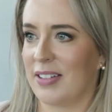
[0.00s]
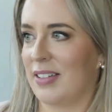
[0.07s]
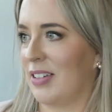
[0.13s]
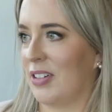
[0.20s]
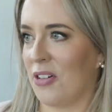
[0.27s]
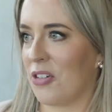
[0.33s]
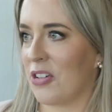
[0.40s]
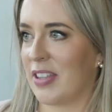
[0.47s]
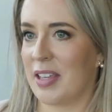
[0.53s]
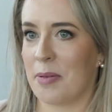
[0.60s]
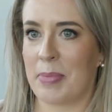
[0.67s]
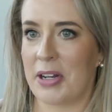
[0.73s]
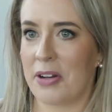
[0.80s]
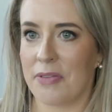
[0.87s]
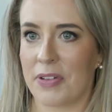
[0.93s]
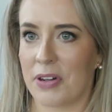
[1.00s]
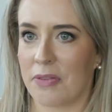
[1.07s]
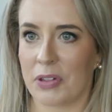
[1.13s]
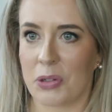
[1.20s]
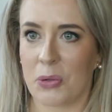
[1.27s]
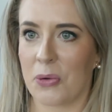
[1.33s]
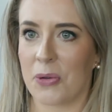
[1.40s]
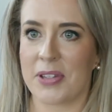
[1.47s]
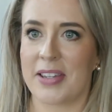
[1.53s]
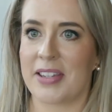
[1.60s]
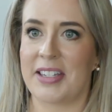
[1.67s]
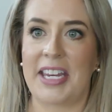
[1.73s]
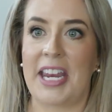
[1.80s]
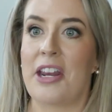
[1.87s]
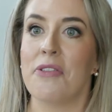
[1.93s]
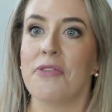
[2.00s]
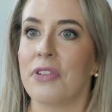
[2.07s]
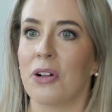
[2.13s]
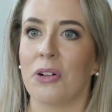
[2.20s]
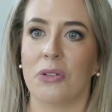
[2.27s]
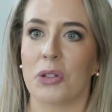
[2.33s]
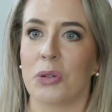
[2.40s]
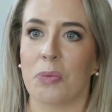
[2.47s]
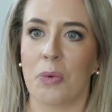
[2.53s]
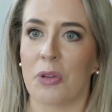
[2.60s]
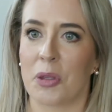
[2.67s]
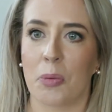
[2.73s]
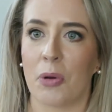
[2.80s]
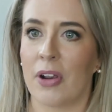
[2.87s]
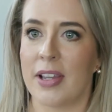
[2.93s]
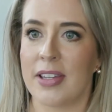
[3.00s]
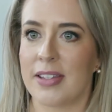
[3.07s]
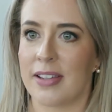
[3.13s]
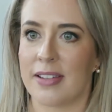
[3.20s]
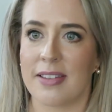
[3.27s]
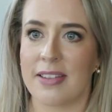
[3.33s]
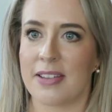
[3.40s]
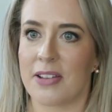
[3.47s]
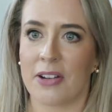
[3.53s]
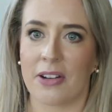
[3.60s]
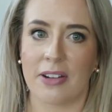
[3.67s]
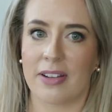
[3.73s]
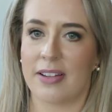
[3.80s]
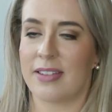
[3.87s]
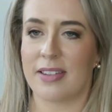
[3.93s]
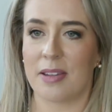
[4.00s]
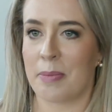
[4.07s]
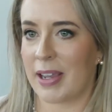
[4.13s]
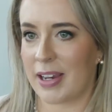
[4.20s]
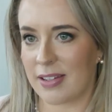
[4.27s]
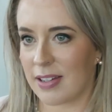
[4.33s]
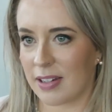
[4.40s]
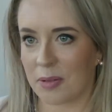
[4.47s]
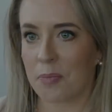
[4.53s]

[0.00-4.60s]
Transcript: gosh, the benefit of the course is tenfold what the price is. So it's amazing.